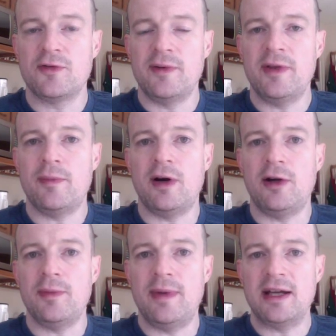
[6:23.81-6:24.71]
from the
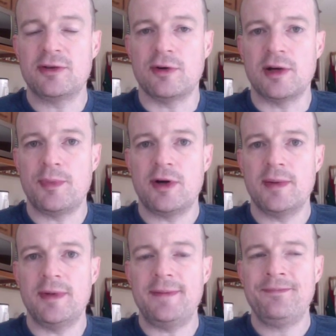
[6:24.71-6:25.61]
mall back to our apartment.